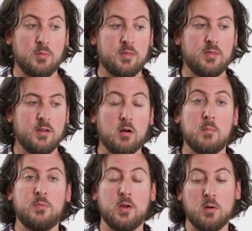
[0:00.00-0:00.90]

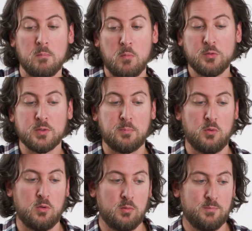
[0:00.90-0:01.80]
there are
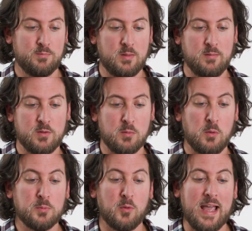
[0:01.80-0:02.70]
multiple
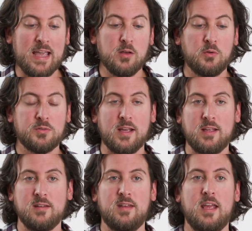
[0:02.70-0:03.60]
angles I
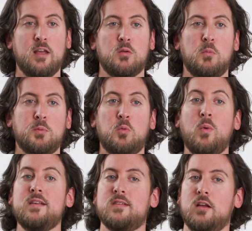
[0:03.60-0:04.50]
can take, there are multiple
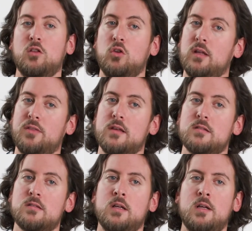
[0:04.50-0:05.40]
ways I can look at
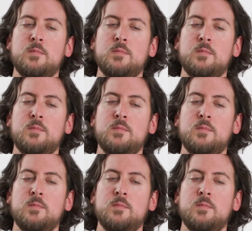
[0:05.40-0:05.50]
this.